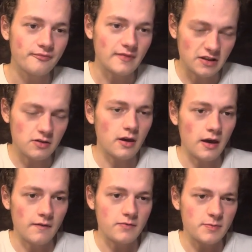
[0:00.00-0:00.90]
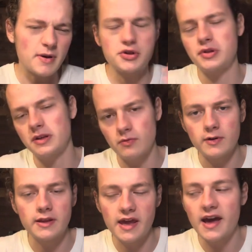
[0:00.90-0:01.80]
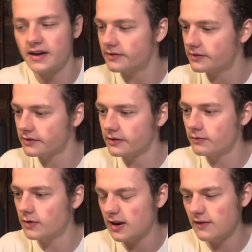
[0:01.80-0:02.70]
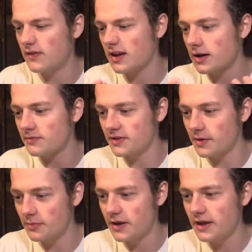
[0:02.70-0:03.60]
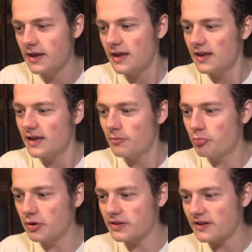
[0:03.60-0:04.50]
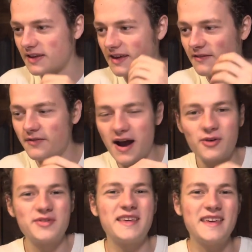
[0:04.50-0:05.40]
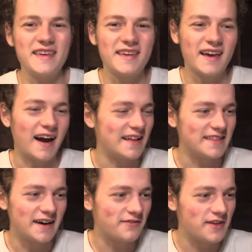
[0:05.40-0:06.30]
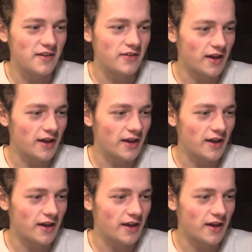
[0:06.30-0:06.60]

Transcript: especially when they ask, and if it comes up. But to give out tea. I love giving